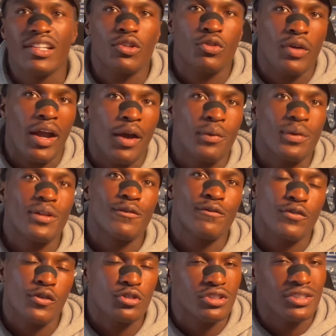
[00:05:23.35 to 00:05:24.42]
ground in the
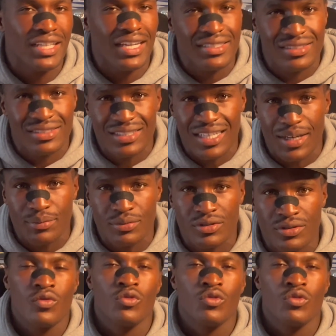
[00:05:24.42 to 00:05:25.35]
first 10 steps,